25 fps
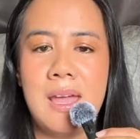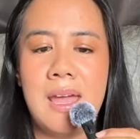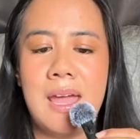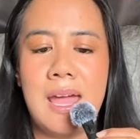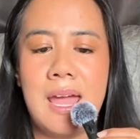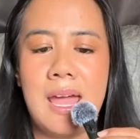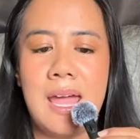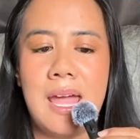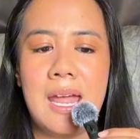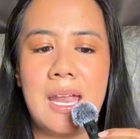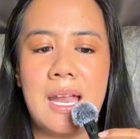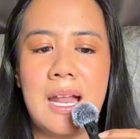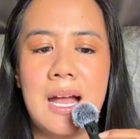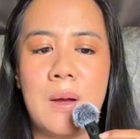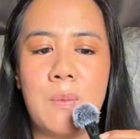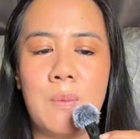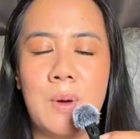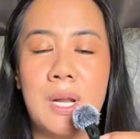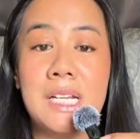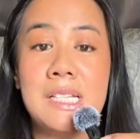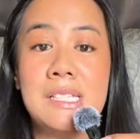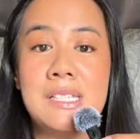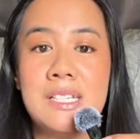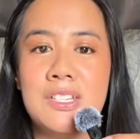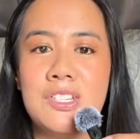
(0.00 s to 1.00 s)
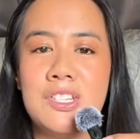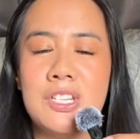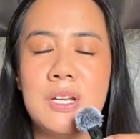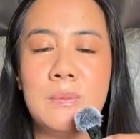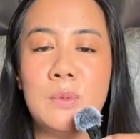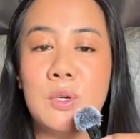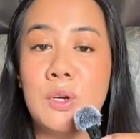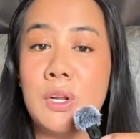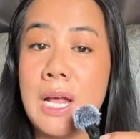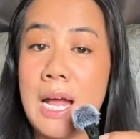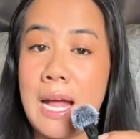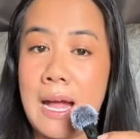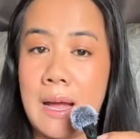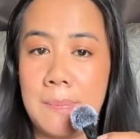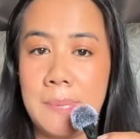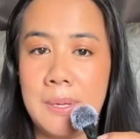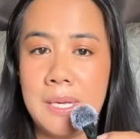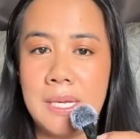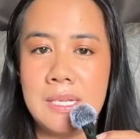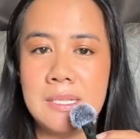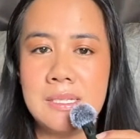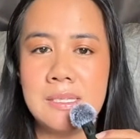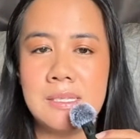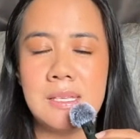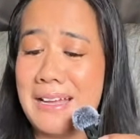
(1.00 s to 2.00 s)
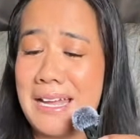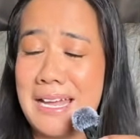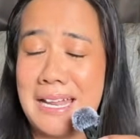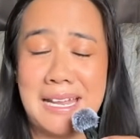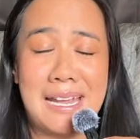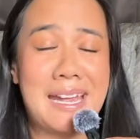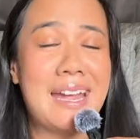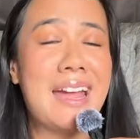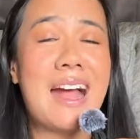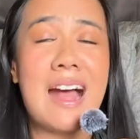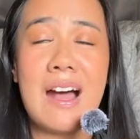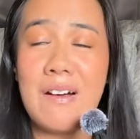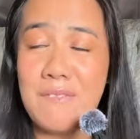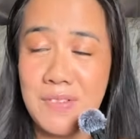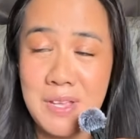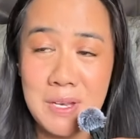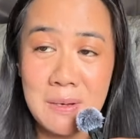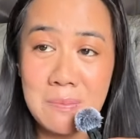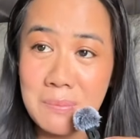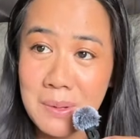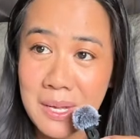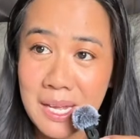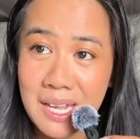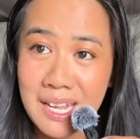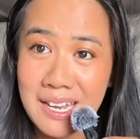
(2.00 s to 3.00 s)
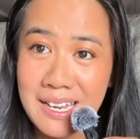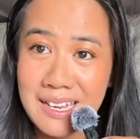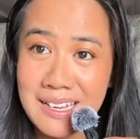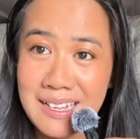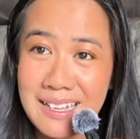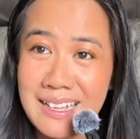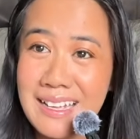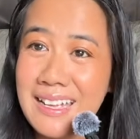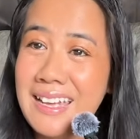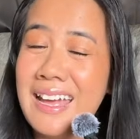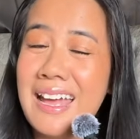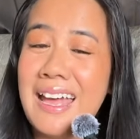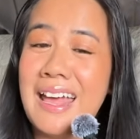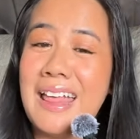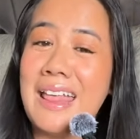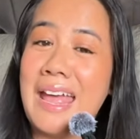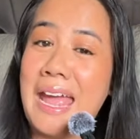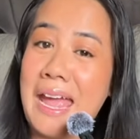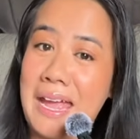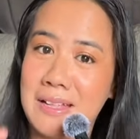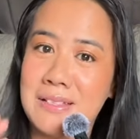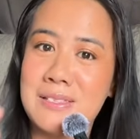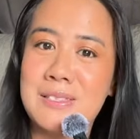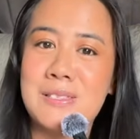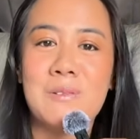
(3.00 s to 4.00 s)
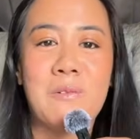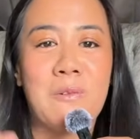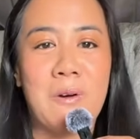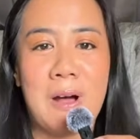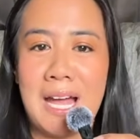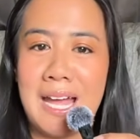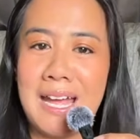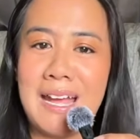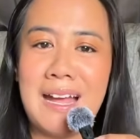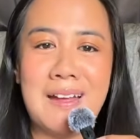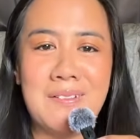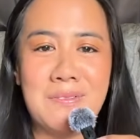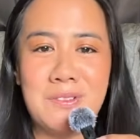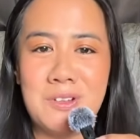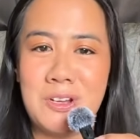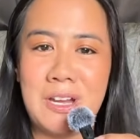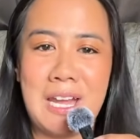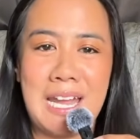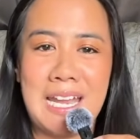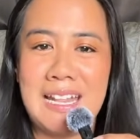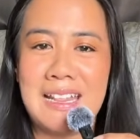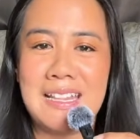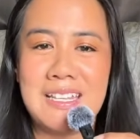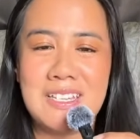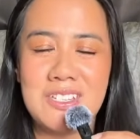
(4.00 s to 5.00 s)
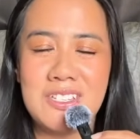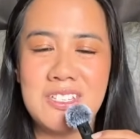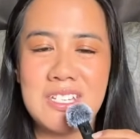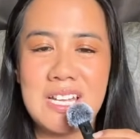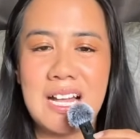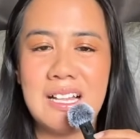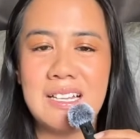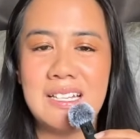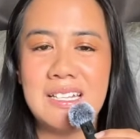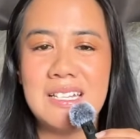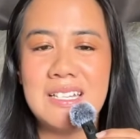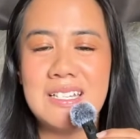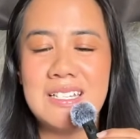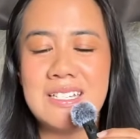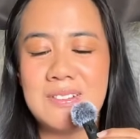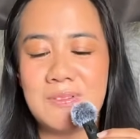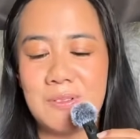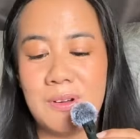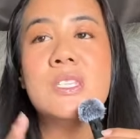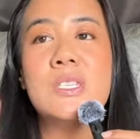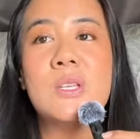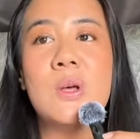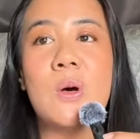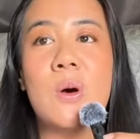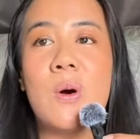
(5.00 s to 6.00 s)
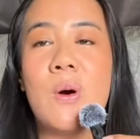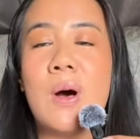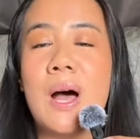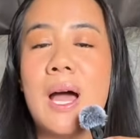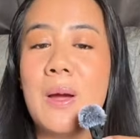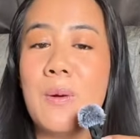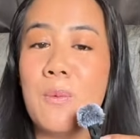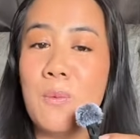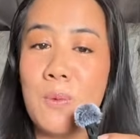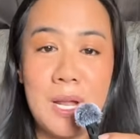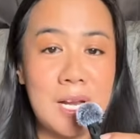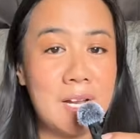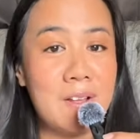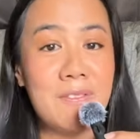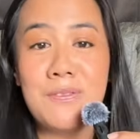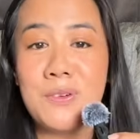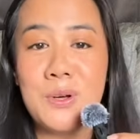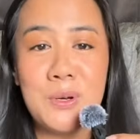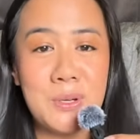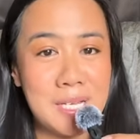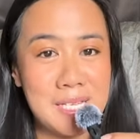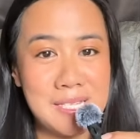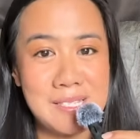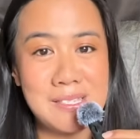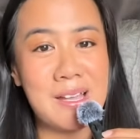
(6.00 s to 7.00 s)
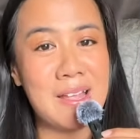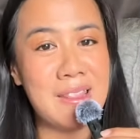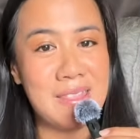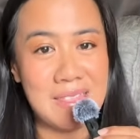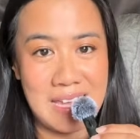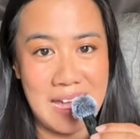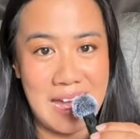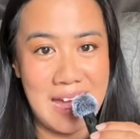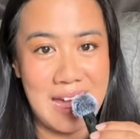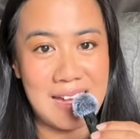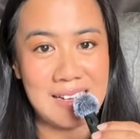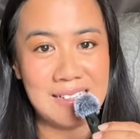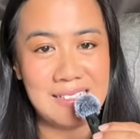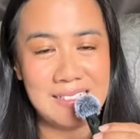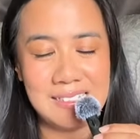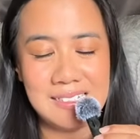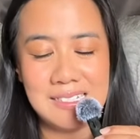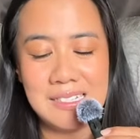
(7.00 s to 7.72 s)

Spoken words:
And I want to teach them good habits, and I haven't been, hence why I'm created this challenge. So I want to focus on that.